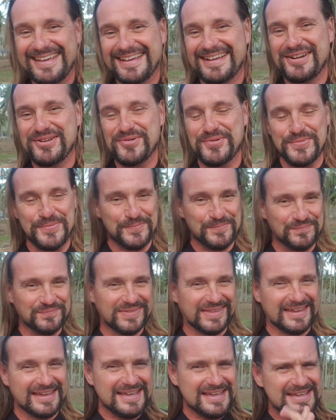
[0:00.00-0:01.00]
Hello.
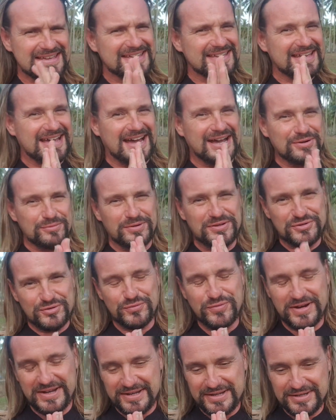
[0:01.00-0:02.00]
I will
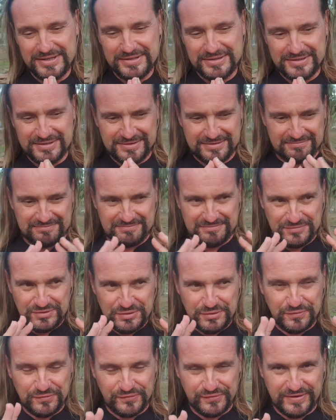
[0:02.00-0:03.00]
try
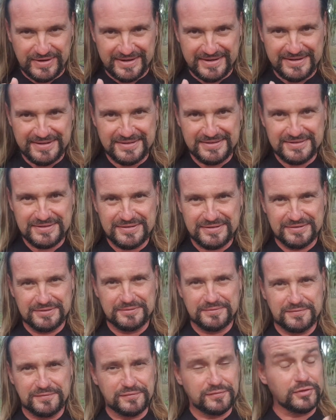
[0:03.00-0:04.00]
to find
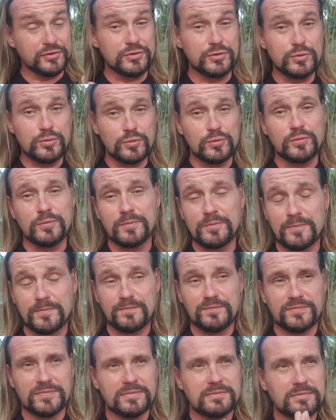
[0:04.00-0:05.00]
for you,
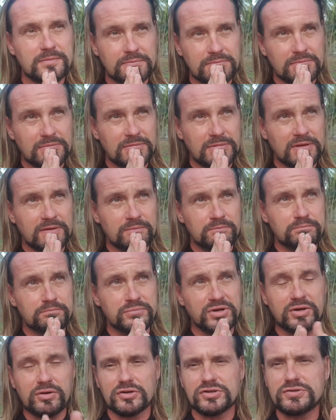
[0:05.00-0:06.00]

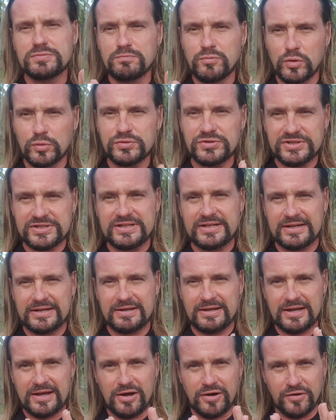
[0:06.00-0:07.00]
because most
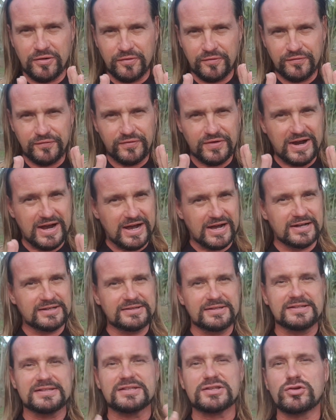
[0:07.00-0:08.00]
of
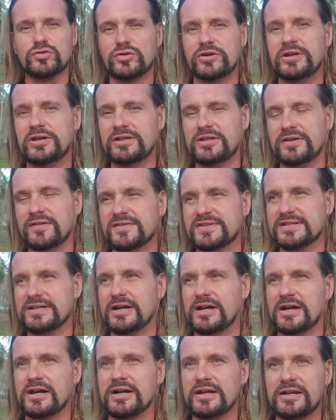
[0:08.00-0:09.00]
artists, creatives
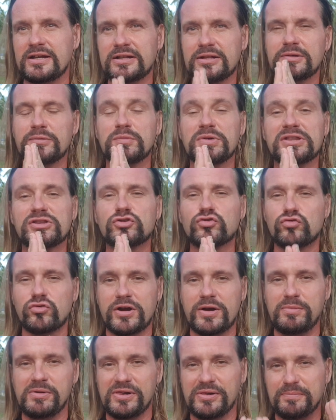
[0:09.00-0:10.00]
are a little bit
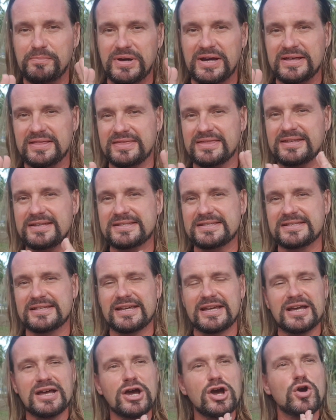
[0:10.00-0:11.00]
troubled by this
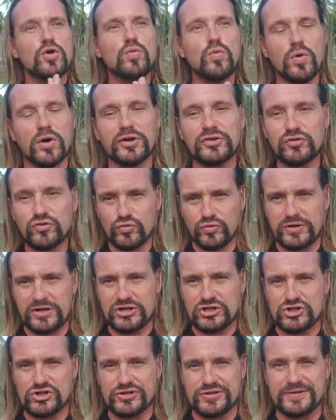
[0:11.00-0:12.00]
one
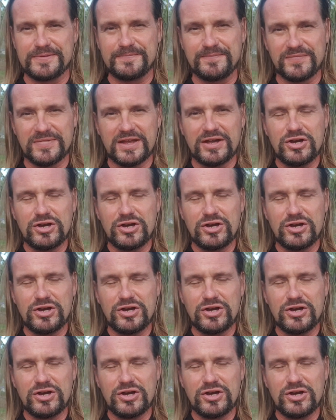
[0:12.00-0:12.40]
question.